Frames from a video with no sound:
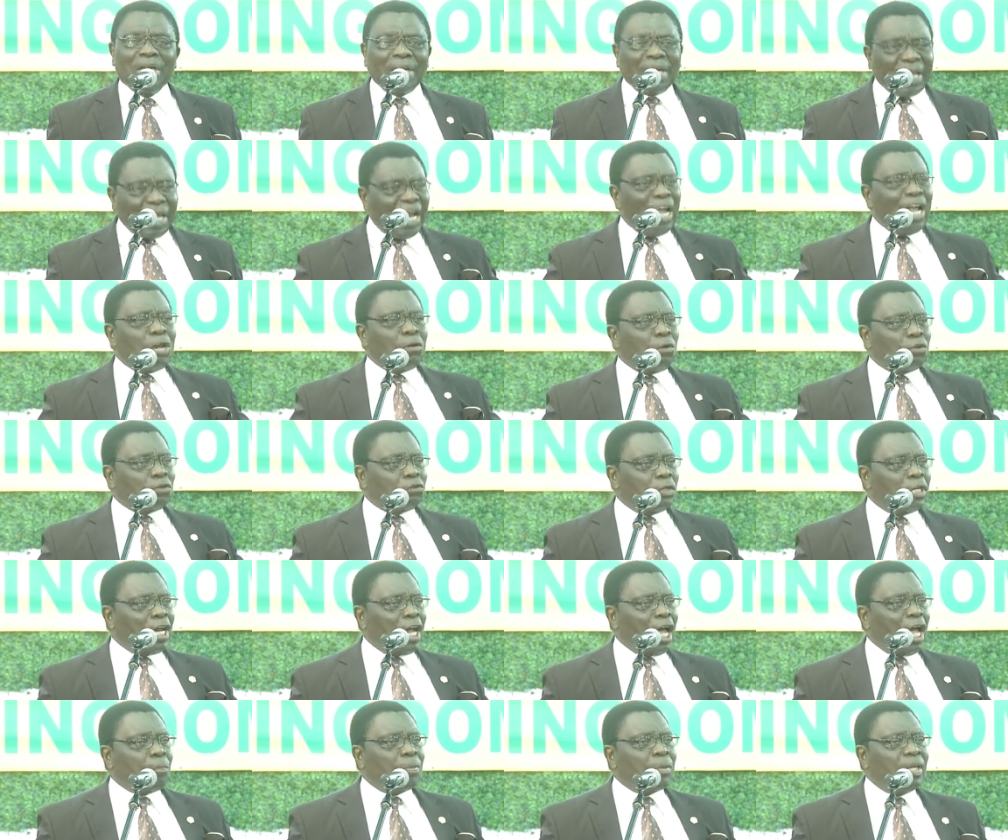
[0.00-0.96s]
Cain was not
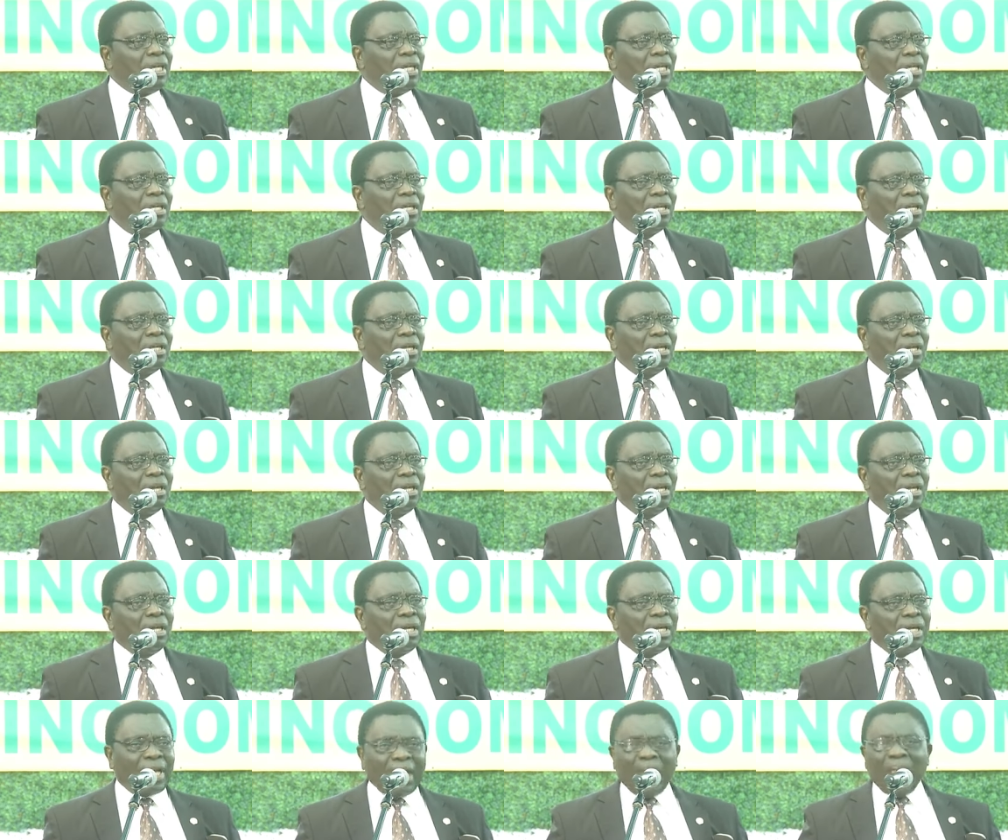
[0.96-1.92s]
happy.
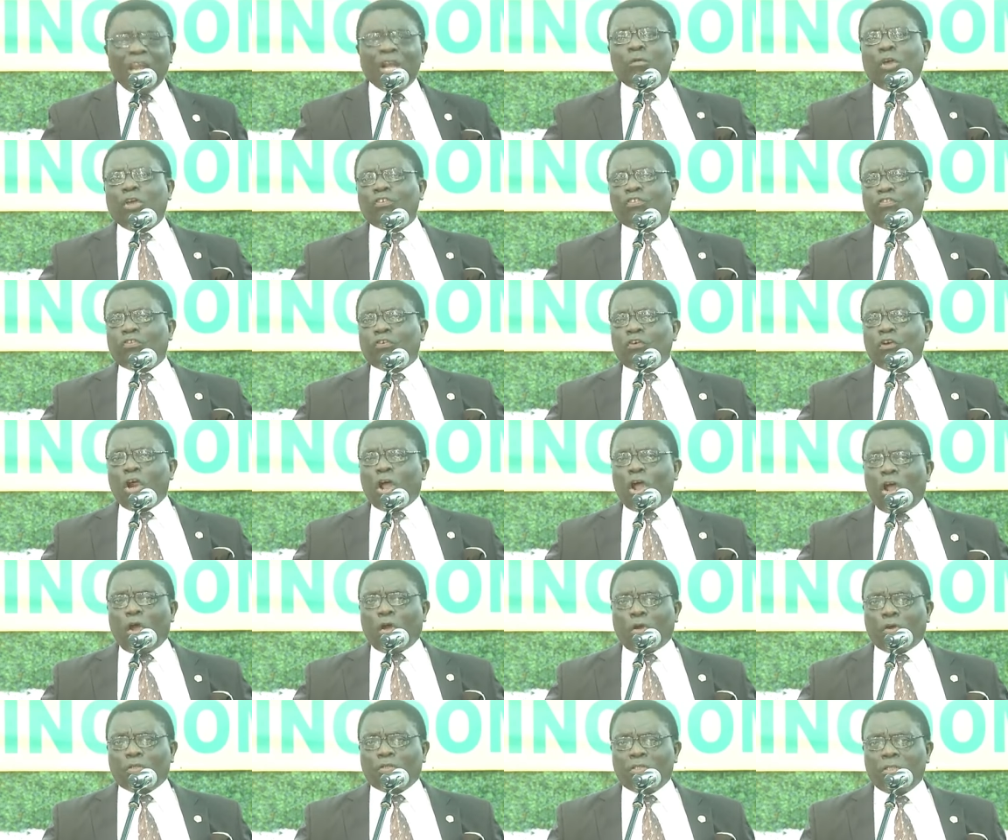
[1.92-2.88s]
Cain was
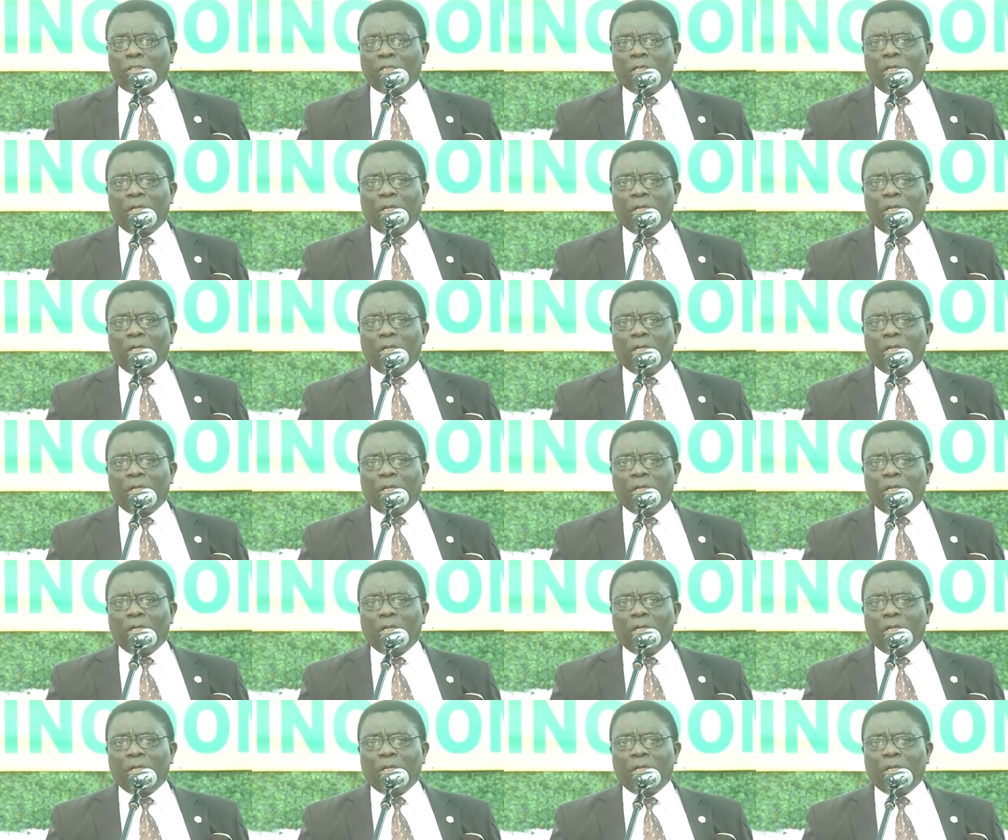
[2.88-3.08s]
wroth,